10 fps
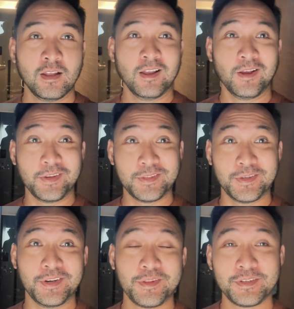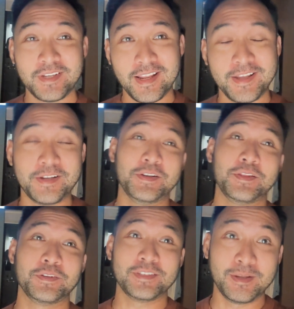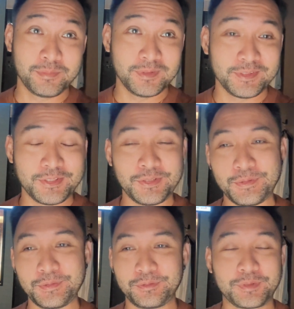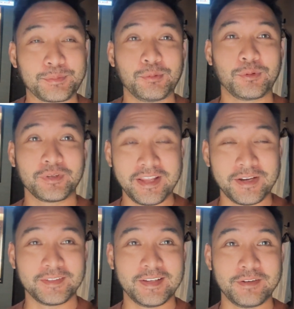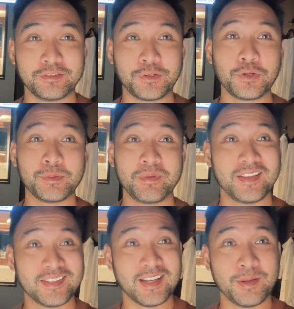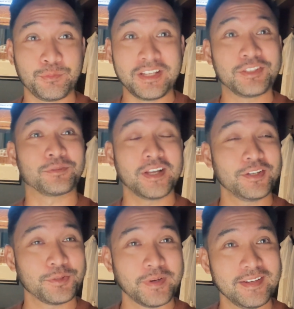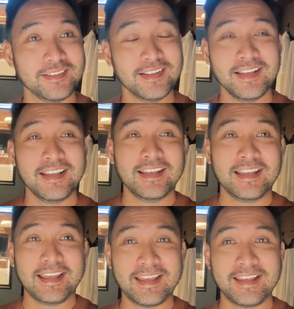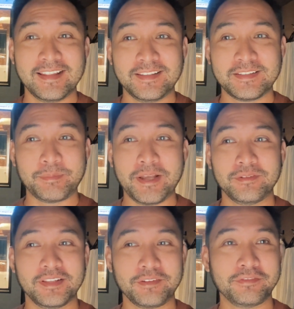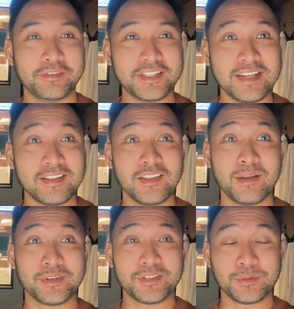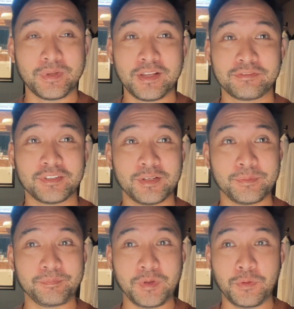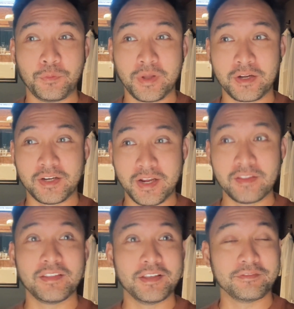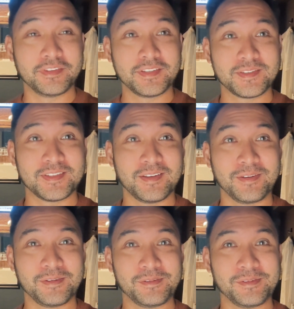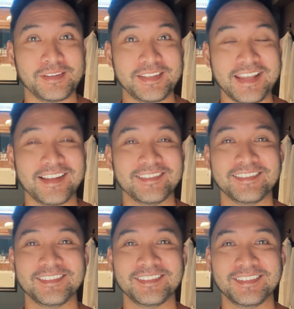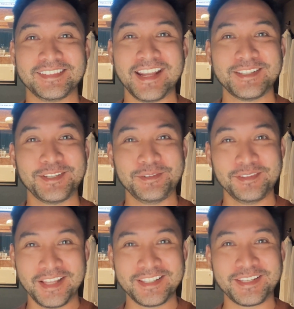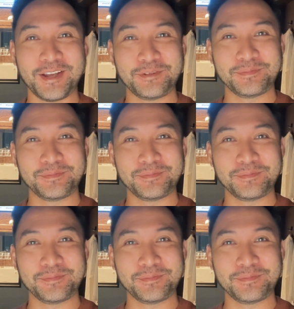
Okay, so another day, another temple to explore here in Fukuoka, but this time we need to ride a train, and it's about like 15 kilometers away from where I live. So yeah, day 2, let's go.